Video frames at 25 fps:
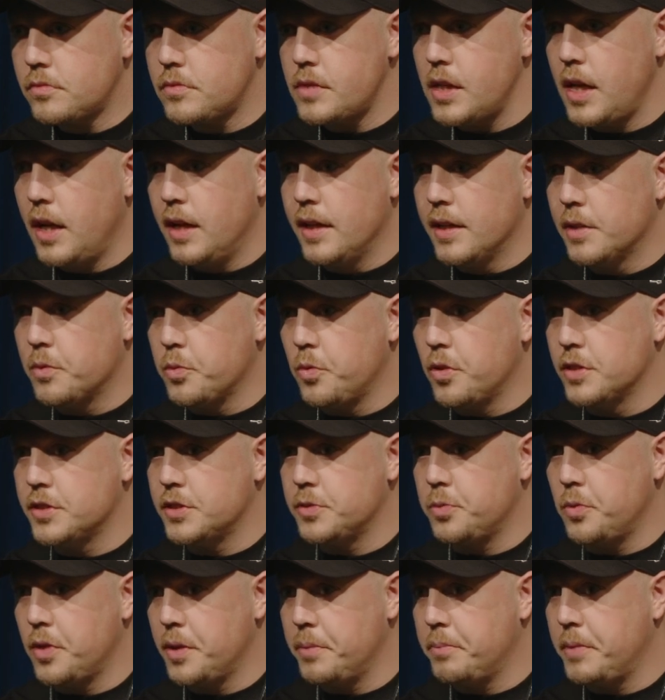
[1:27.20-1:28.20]
It
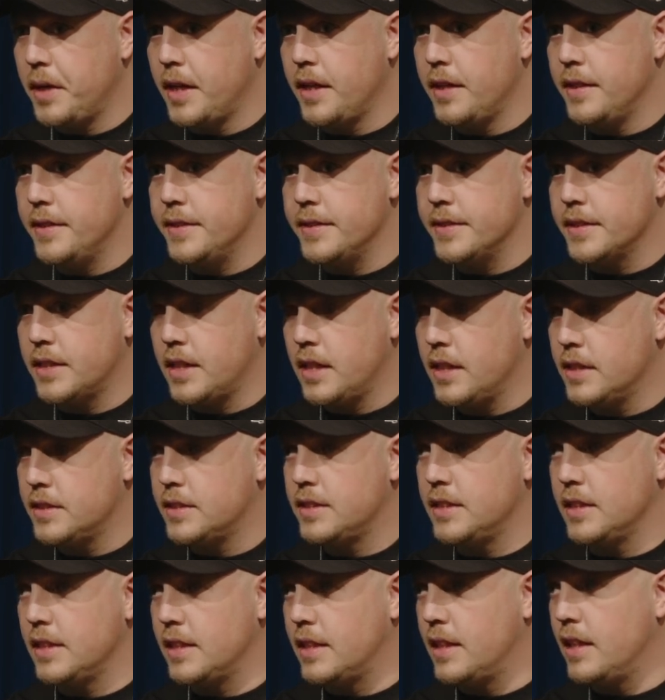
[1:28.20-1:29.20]
was when my
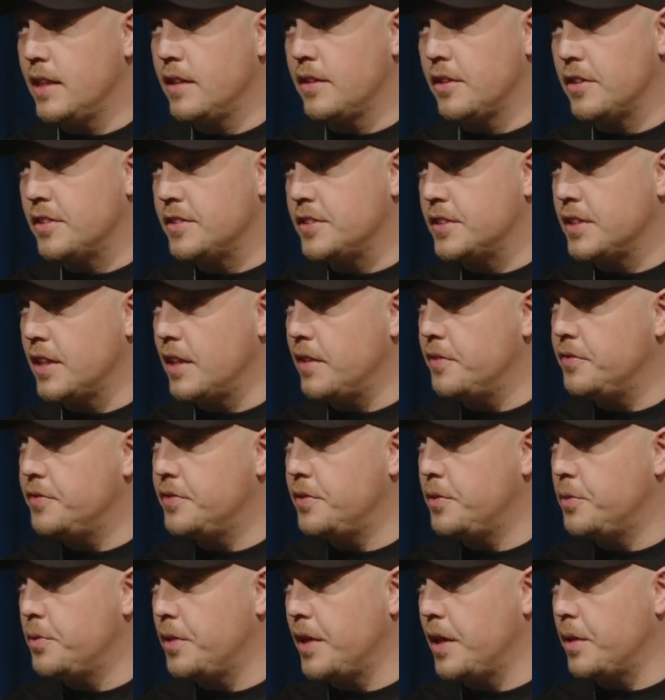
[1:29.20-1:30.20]
cousin killed herself
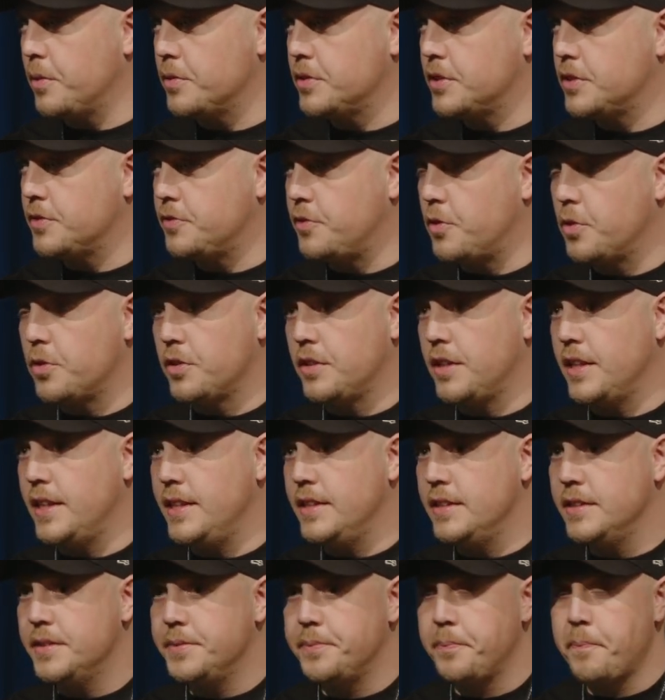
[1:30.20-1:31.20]
when I was
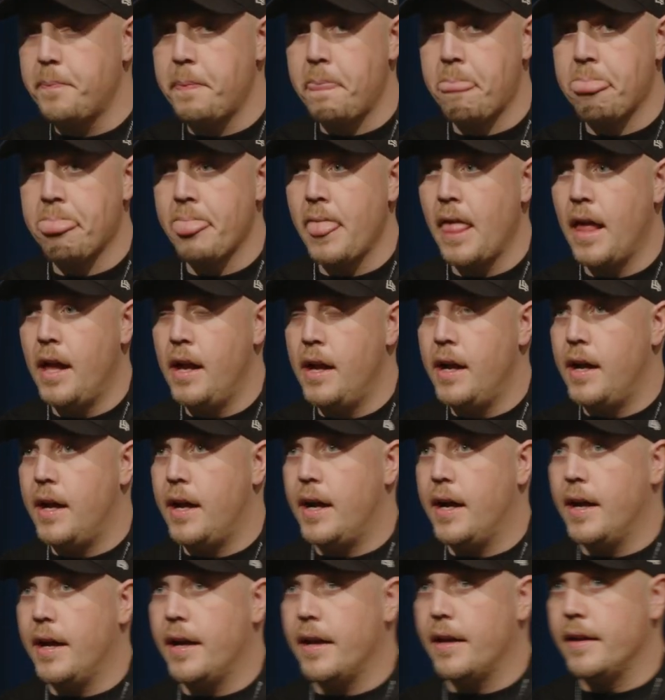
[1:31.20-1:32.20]
14.
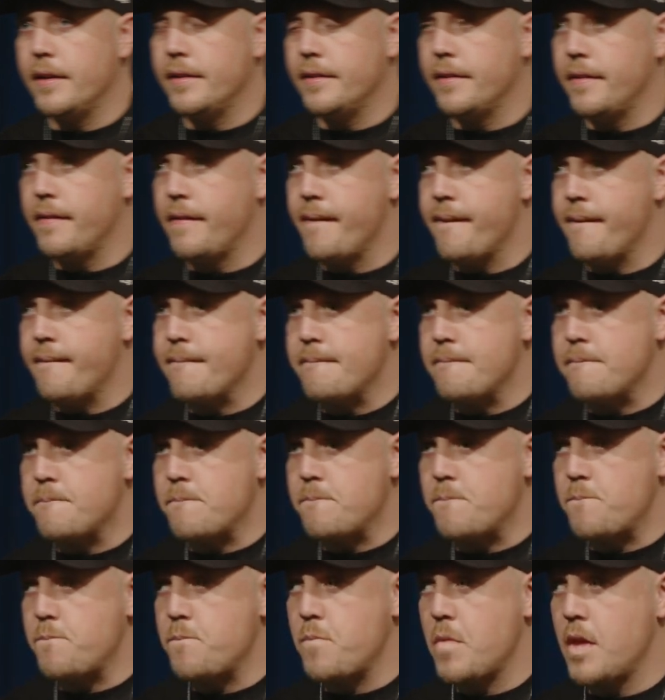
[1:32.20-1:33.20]
And
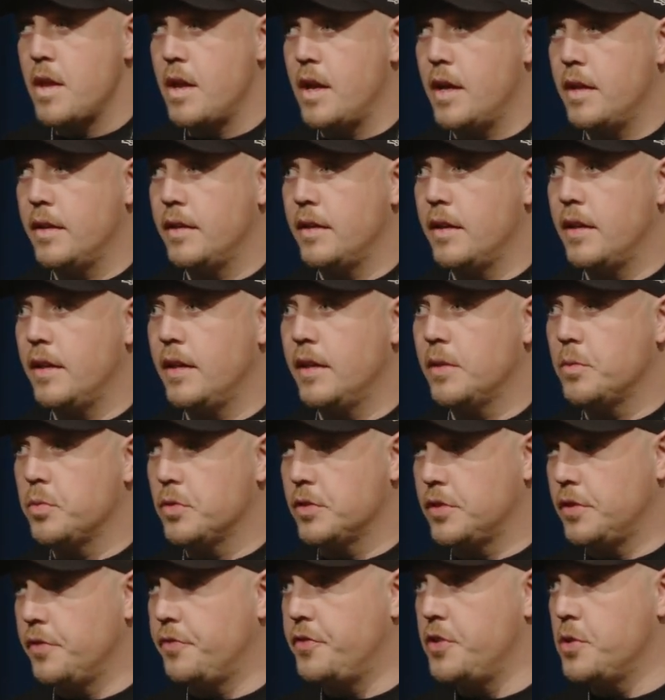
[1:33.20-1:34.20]
it
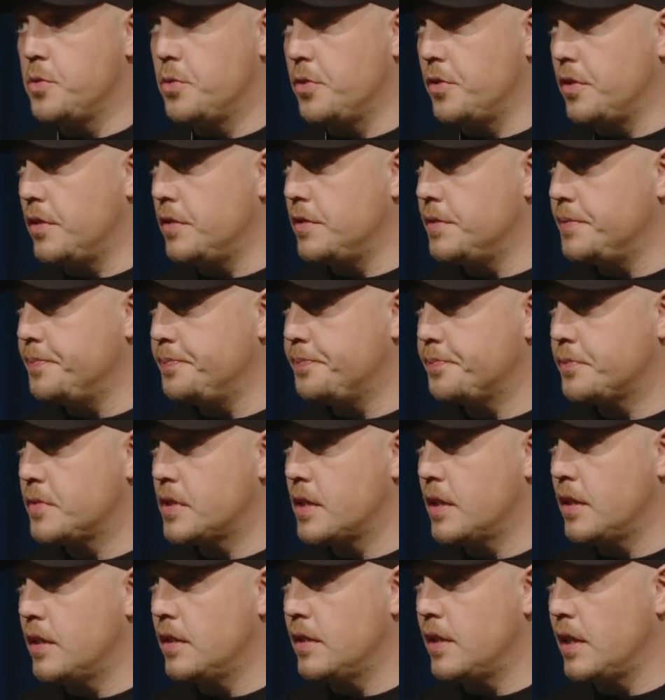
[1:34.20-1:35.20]
was the funeral.
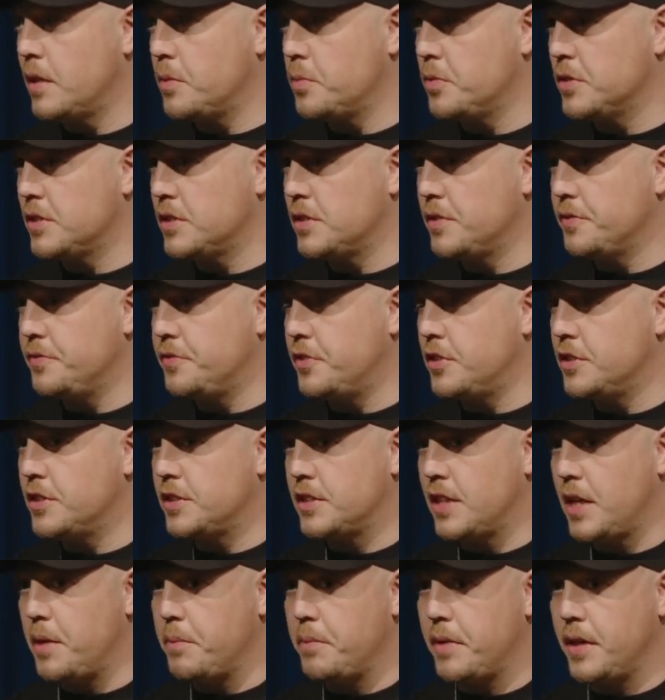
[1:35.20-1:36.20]
That was the first
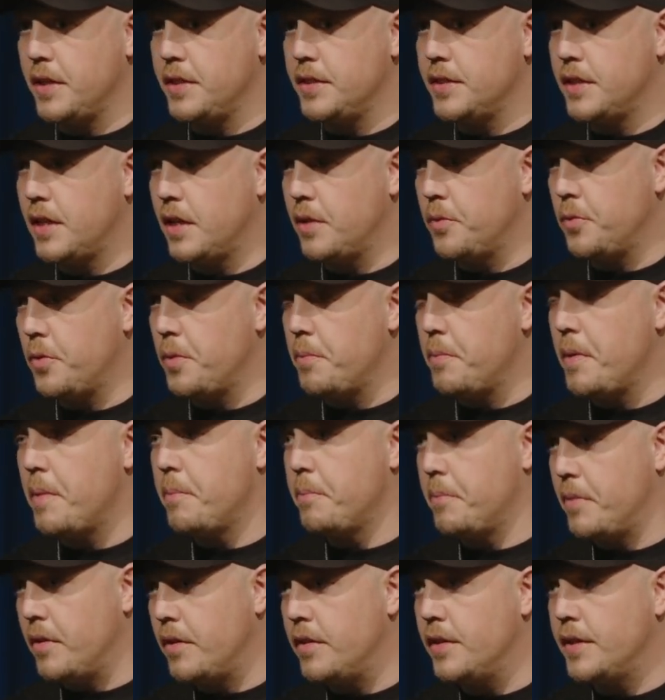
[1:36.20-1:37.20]
time I
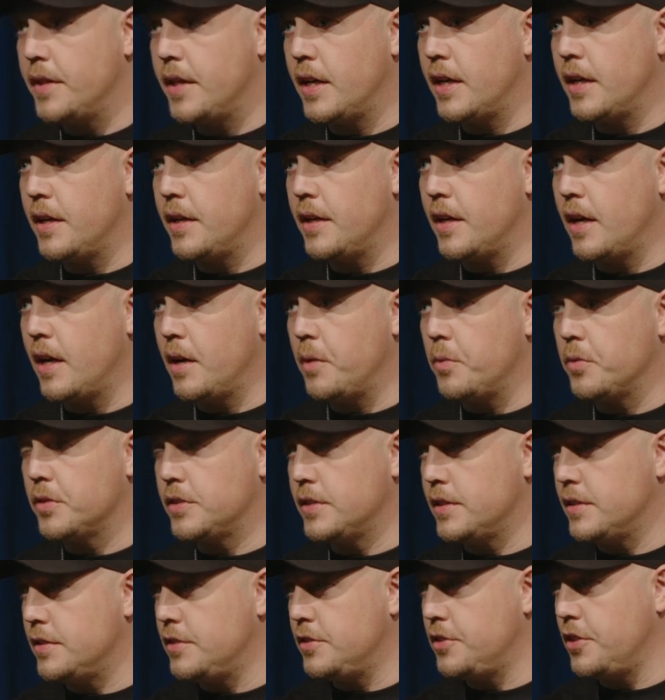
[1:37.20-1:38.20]
remember I was
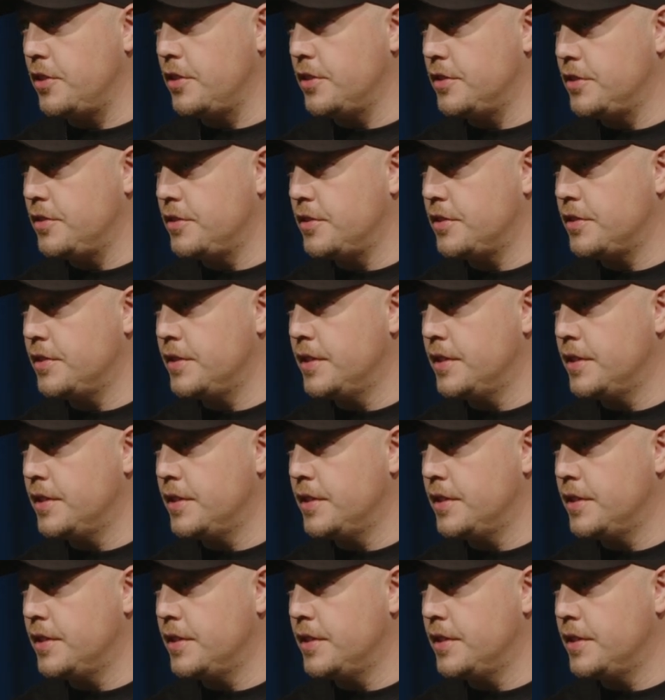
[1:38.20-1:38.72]
in church.